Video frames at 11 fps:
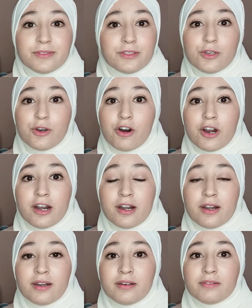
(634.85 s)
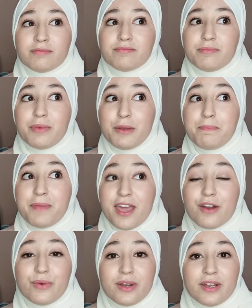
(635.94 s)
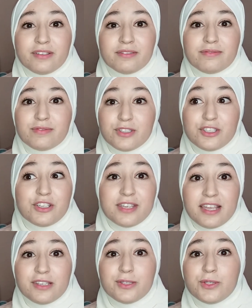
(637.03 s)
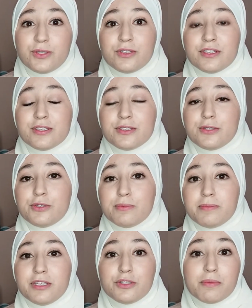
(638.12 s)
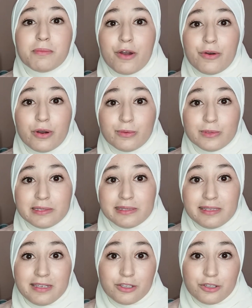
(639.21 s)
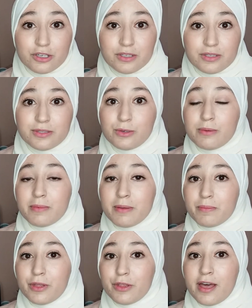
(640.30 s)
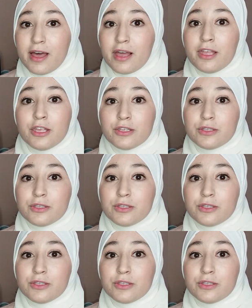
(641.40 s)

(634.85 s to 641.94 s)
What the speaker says: You are preparing today's students to be tomorrow's leaders. Remember that.